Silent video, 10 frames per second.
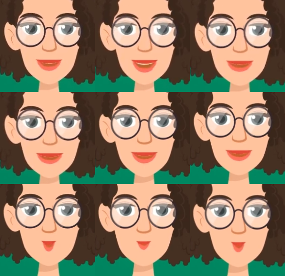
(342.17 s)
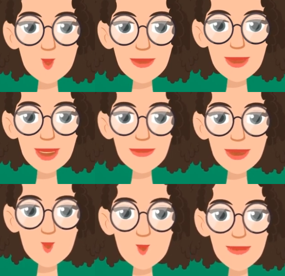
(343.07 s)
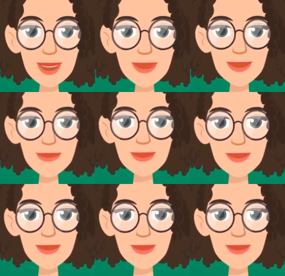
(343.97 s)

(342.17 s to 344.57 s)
Insert commercial glove deodorizers,